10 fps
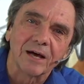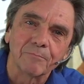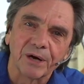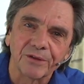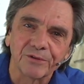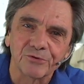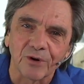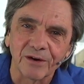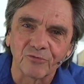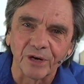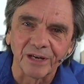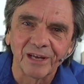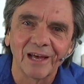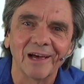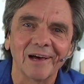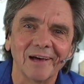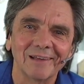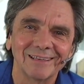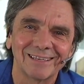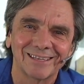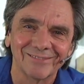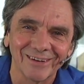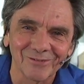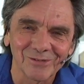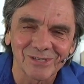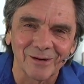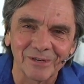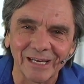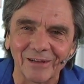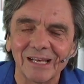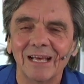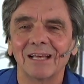down by the driveway where it was coming out.